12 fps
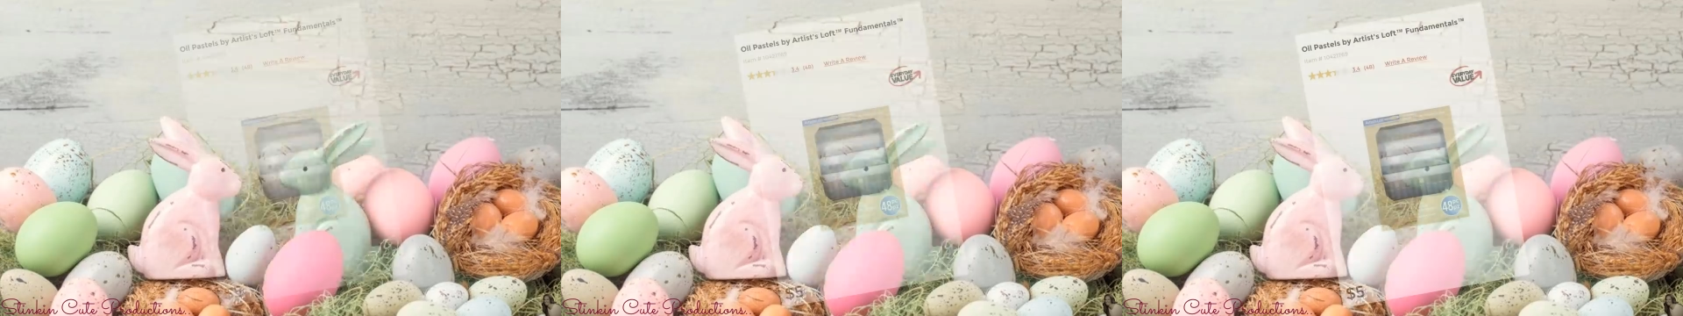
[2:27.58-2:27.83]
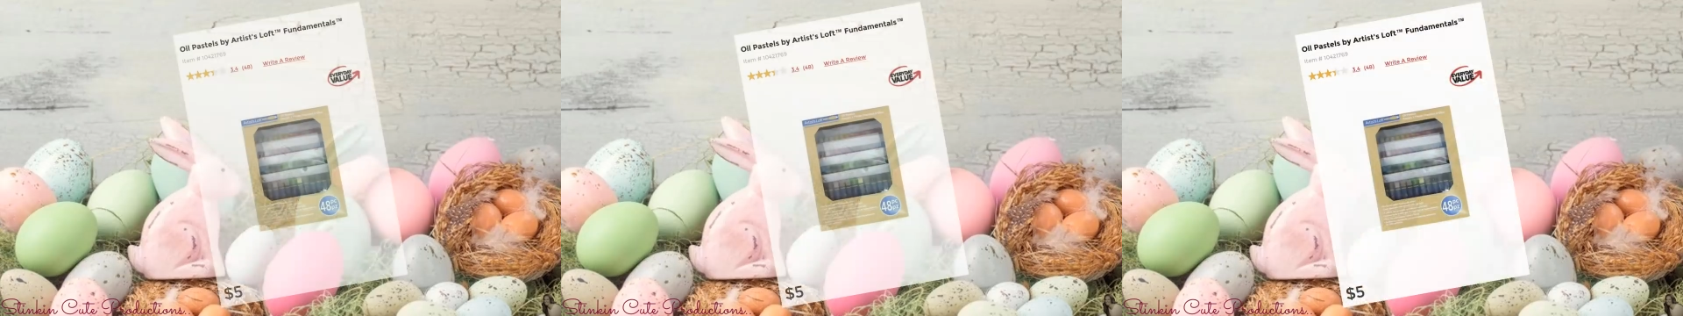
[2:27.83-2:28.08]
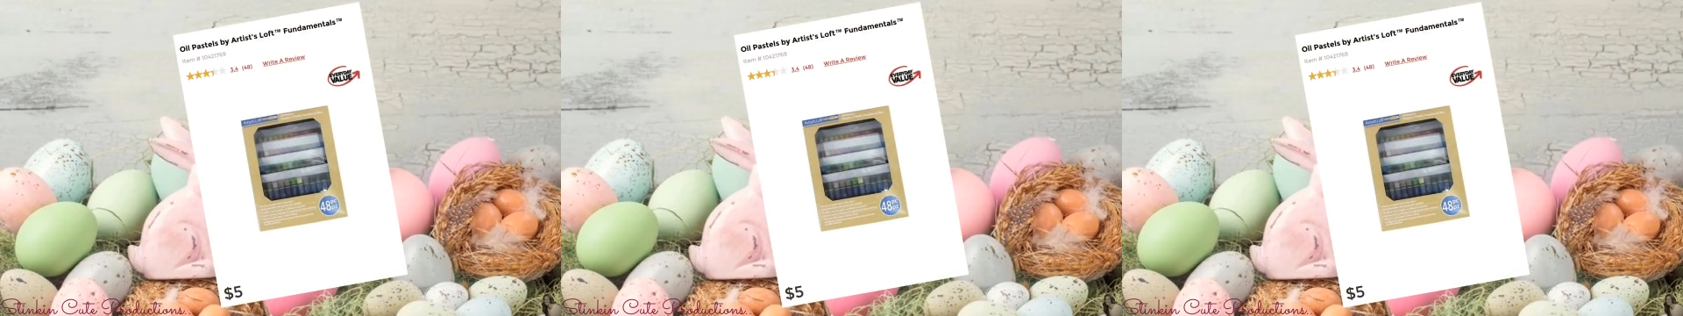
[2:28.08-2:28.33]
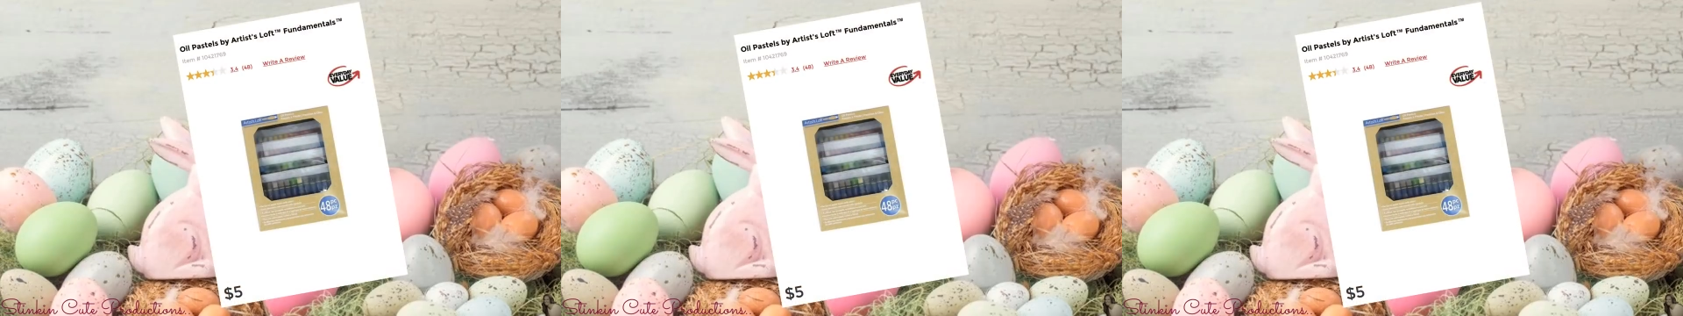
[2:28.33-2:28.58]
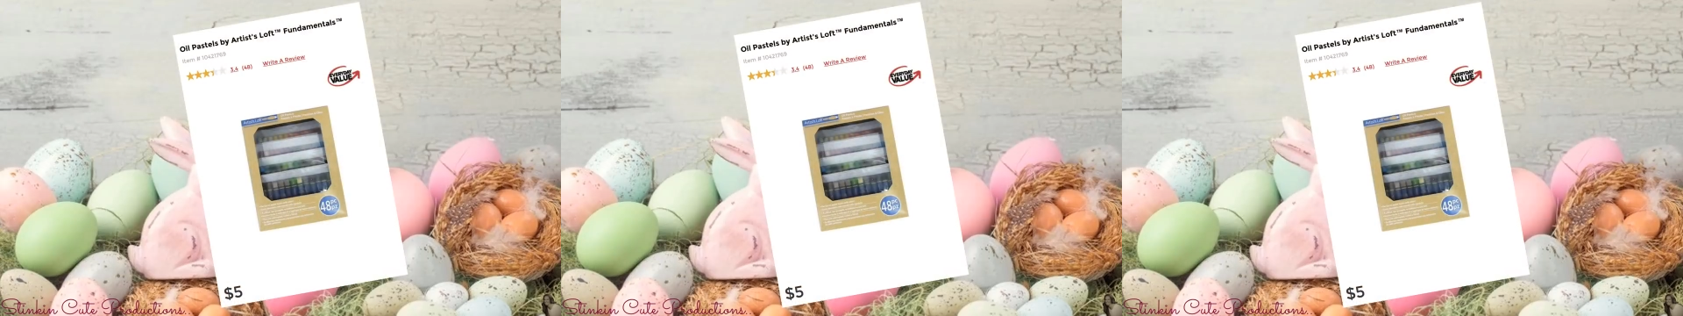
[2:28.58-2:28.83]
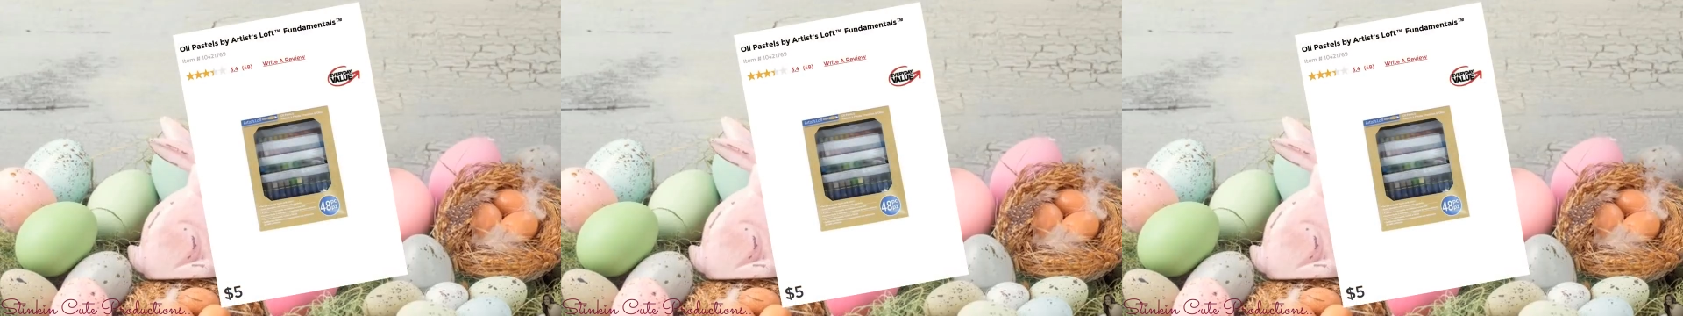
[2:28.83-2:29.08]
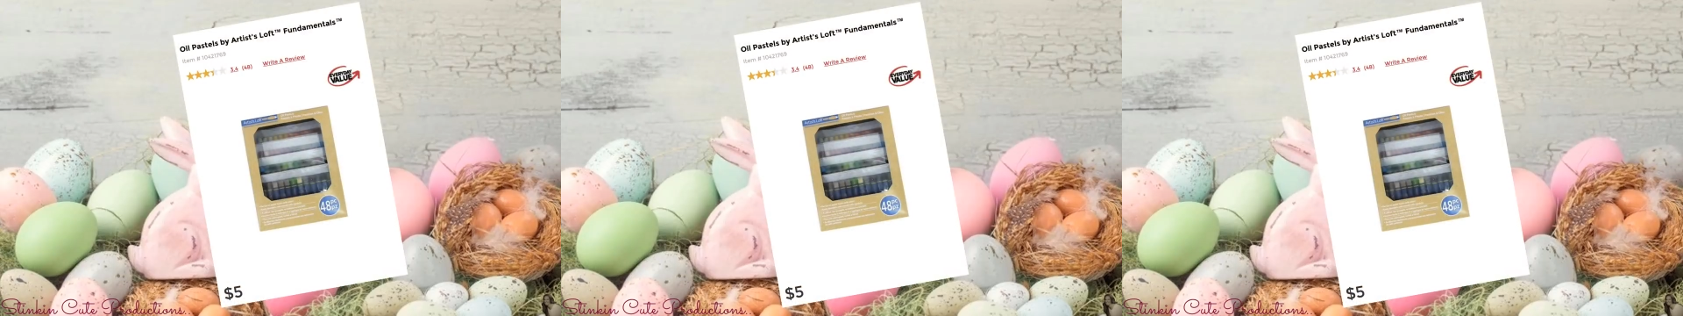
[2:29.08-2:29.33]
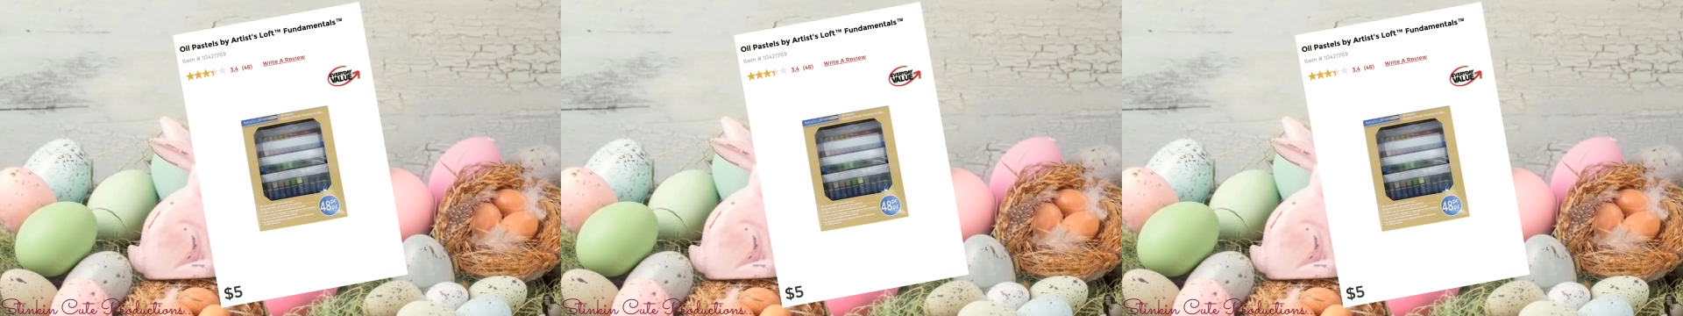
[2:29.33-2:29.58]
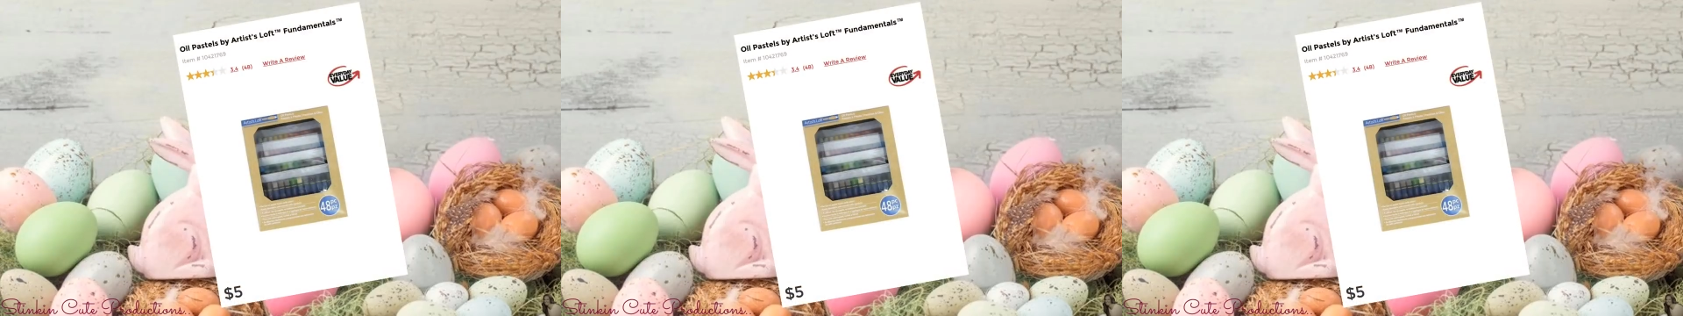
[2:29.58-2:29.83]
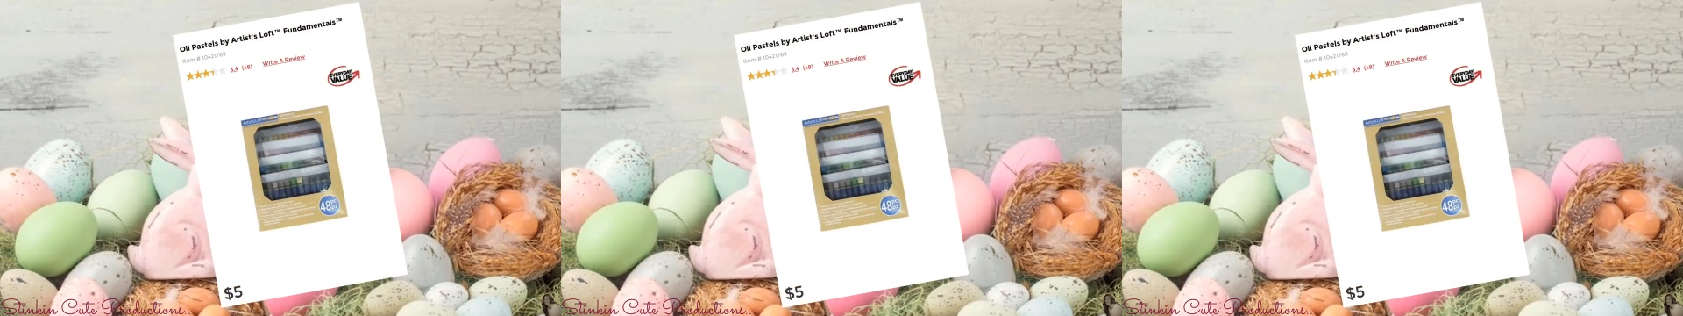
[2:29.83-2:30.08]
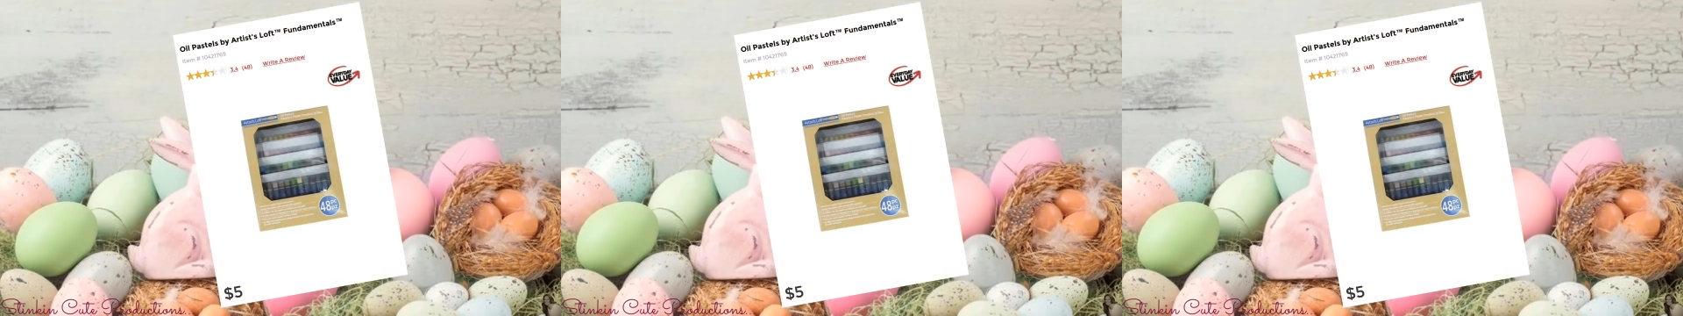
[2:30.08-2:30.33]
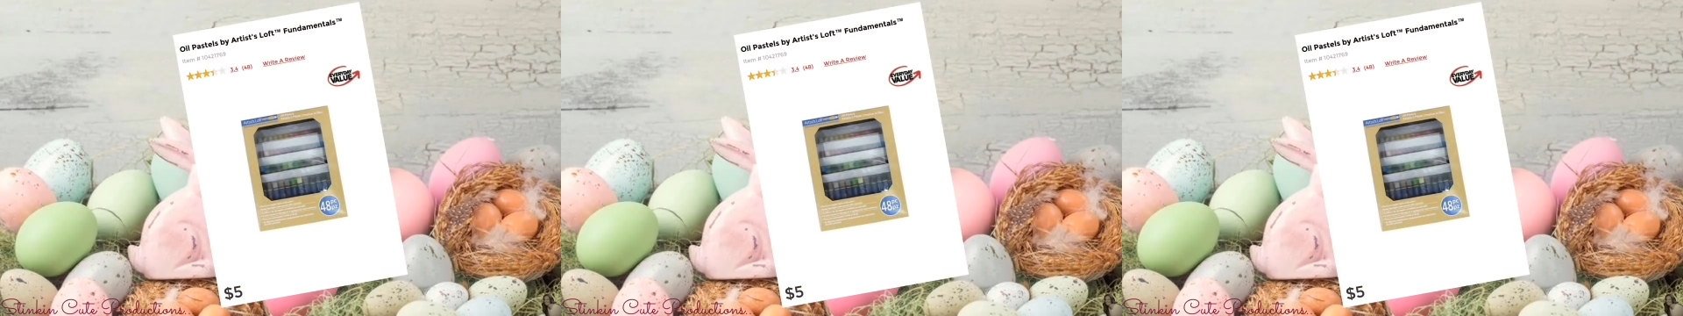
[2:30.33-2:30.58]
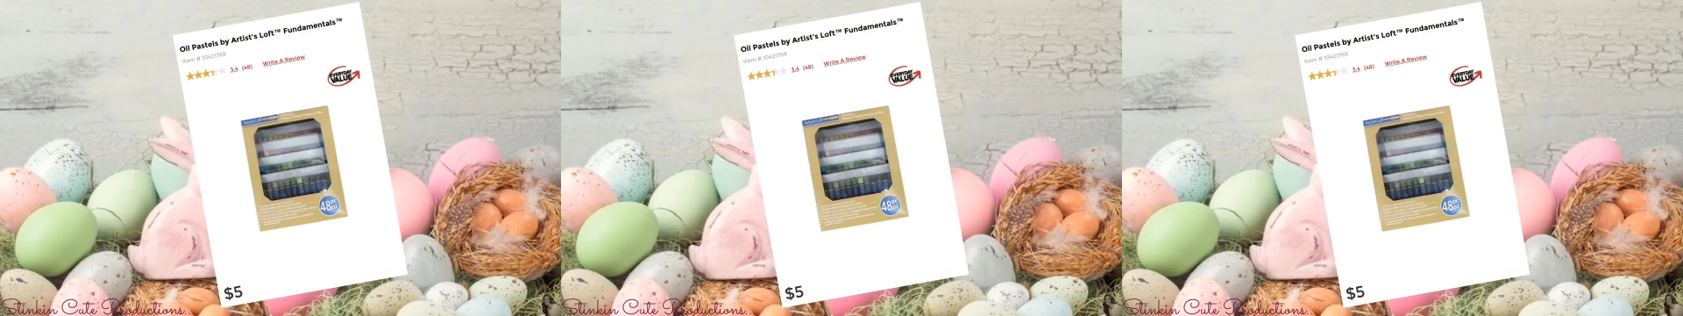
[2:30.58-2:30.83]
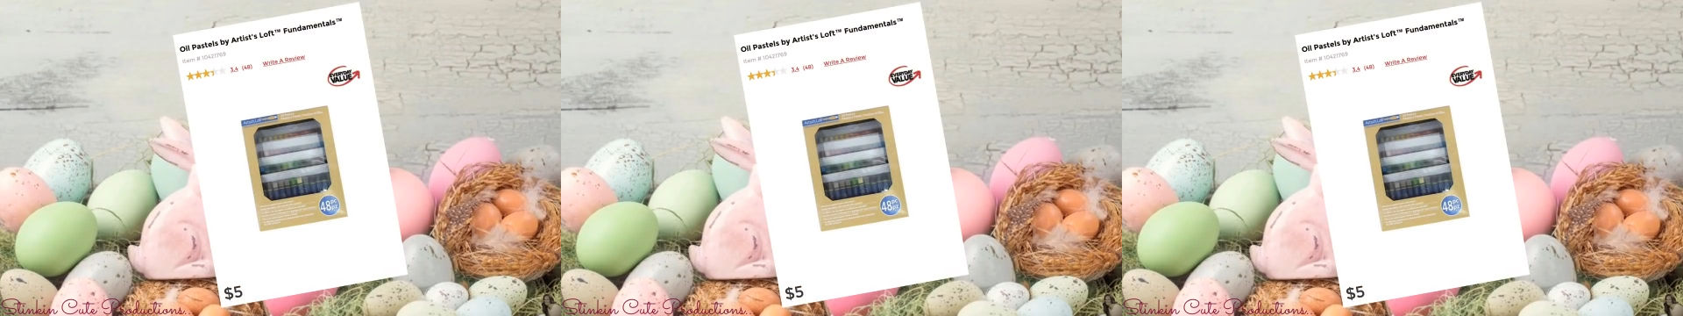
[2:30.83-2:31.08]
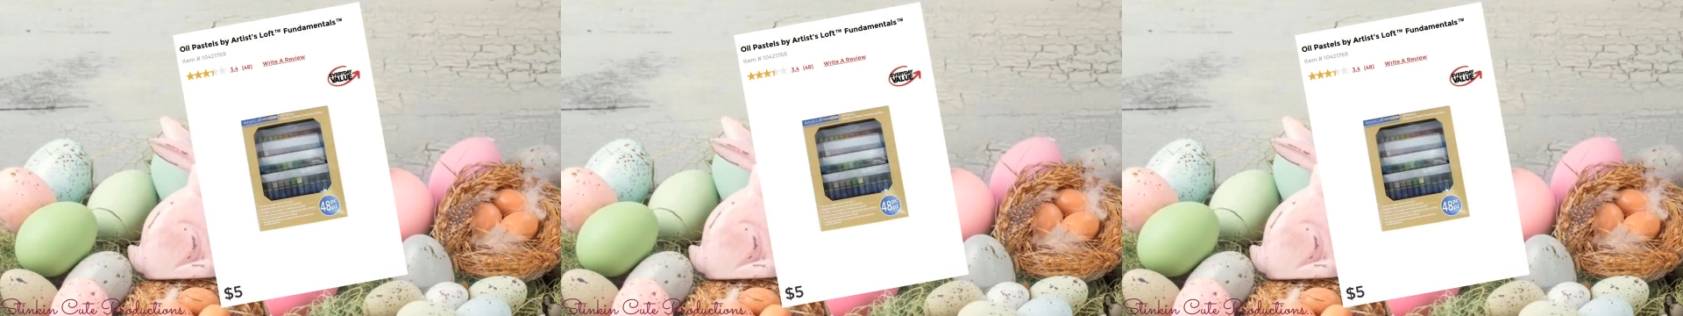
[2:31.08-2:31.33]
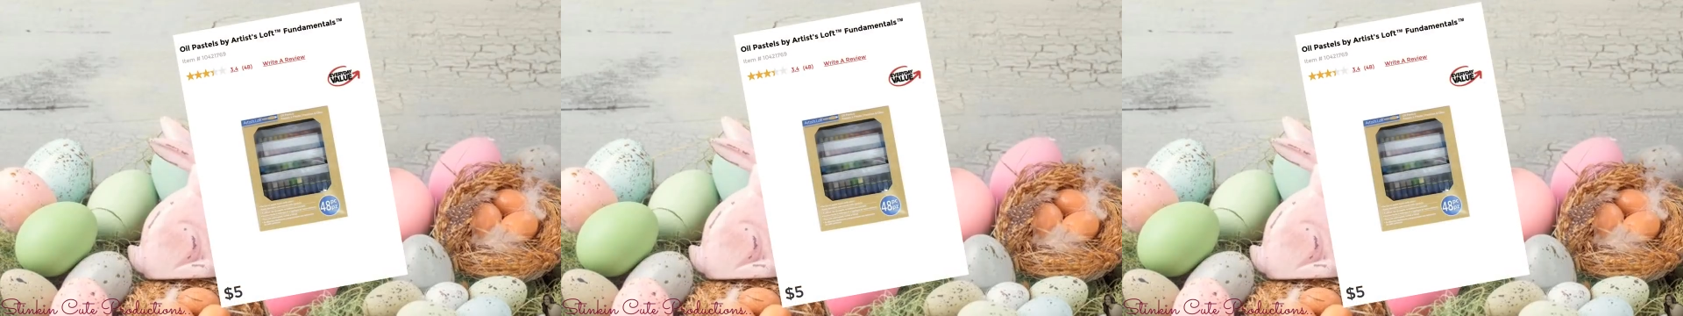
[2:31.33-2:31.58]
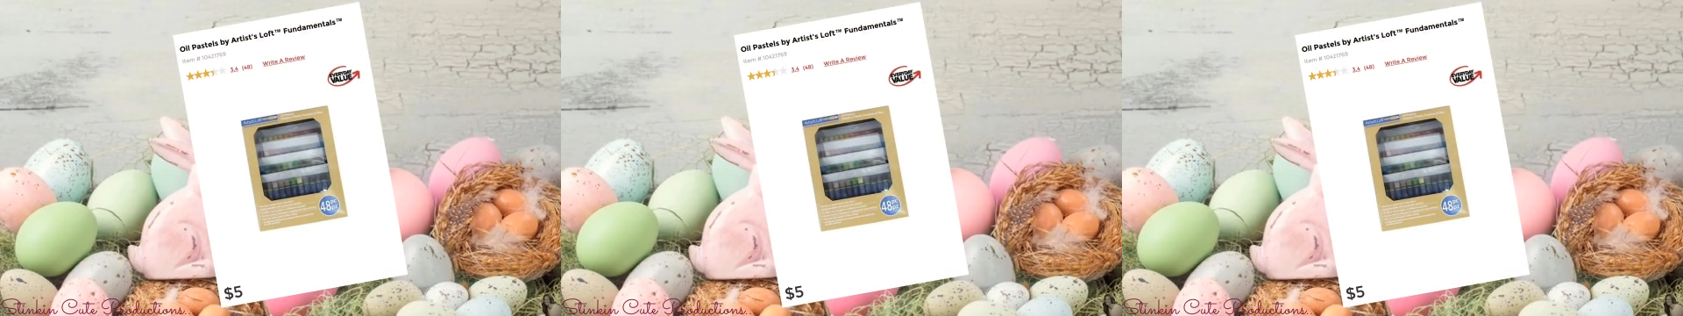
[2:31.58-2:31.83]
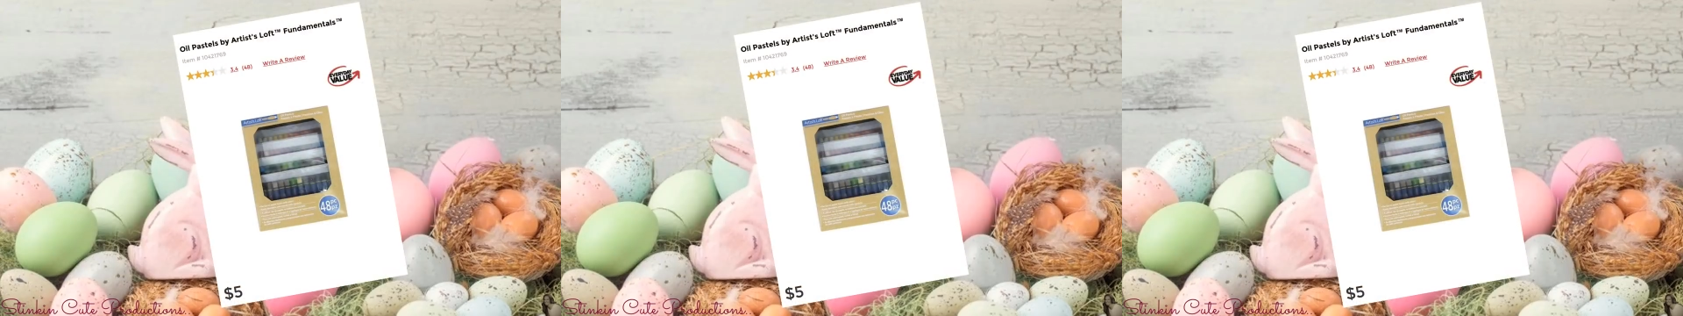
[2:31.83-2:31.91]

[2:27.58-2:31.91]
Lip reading: Nobody's mouth can be seen.